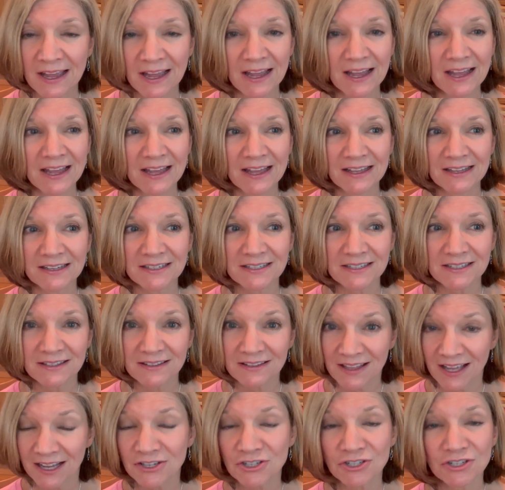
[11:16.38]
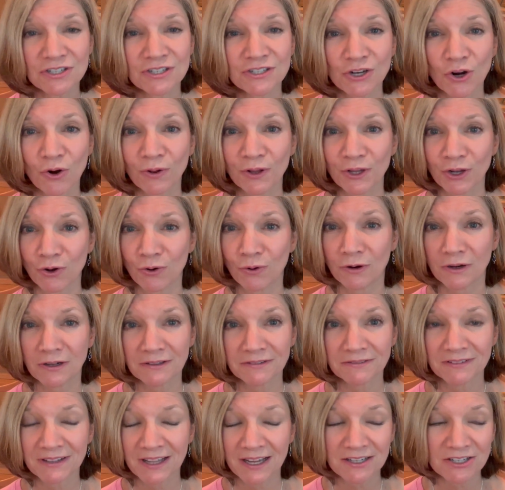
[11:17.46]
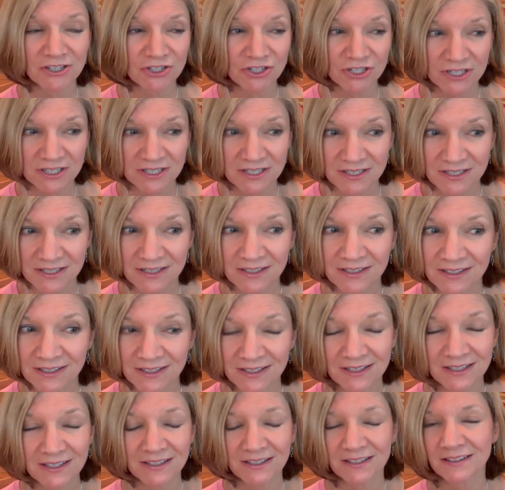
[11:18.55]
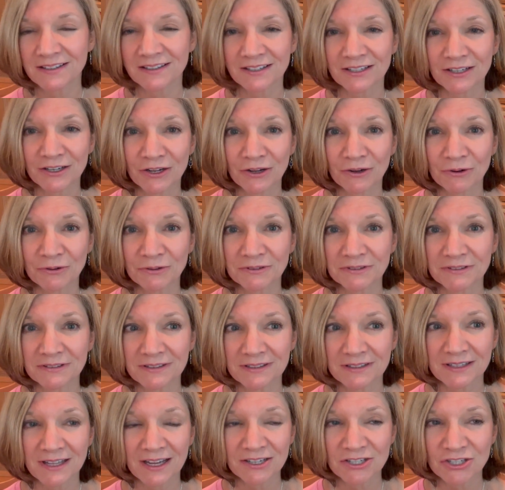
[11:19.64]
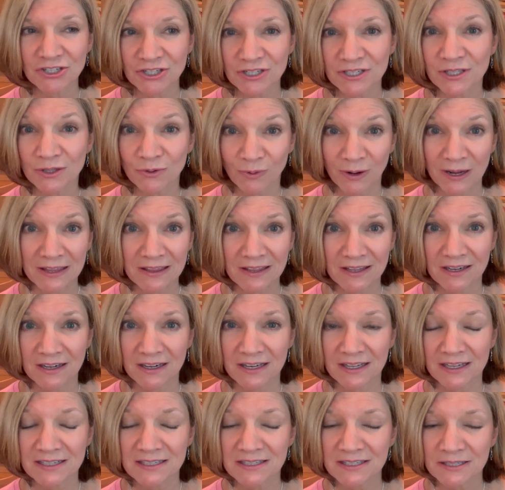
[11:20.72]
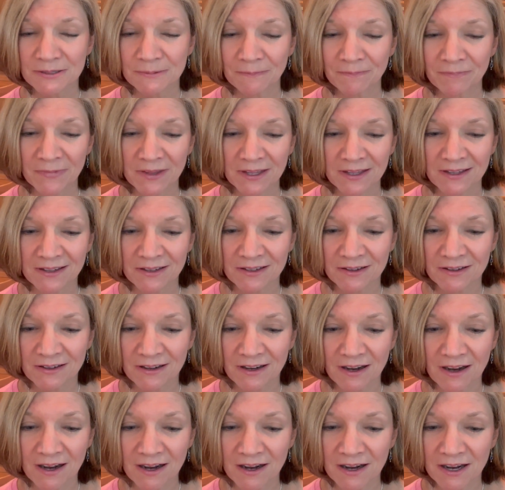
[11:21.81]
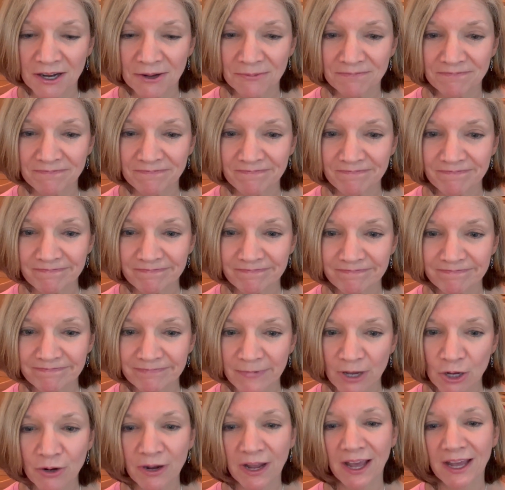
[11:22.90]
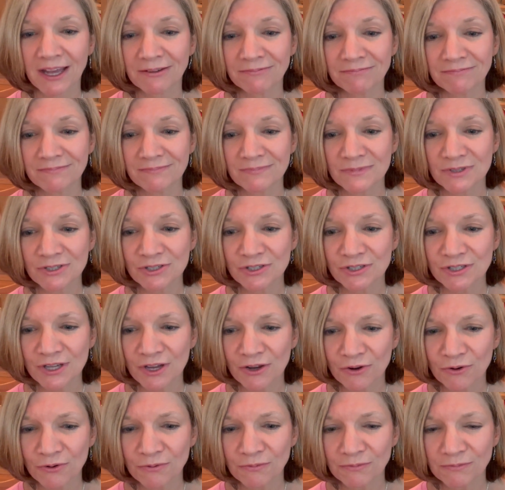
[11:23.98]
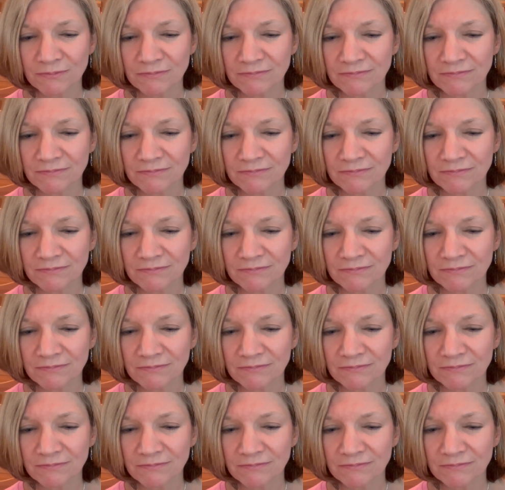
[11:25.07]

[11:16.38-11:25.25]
And that's just totally cool. That's just, you know, that's just the way that it is. Um, okay, so